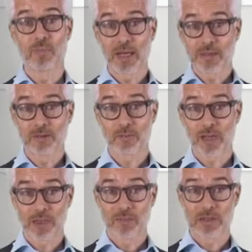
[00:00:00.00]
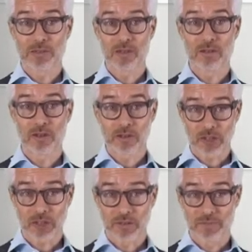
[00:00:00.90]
based on mathematical logic.